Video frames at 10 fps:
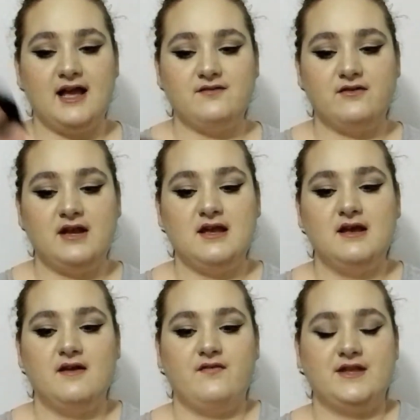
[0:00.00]
Ivory.
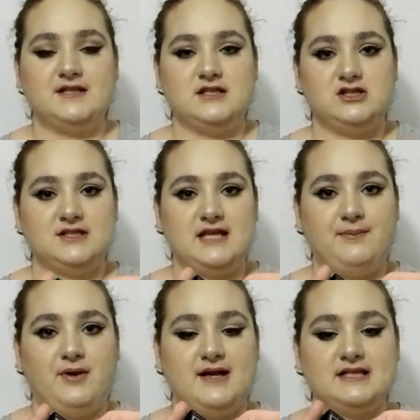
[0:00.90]
This is just a
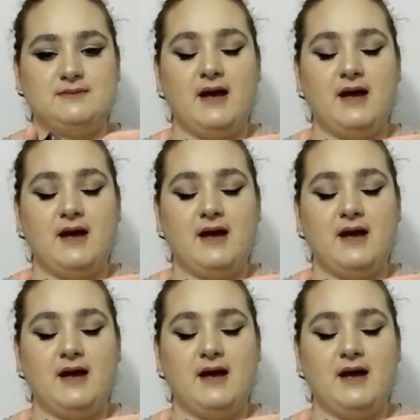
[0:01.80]
pressed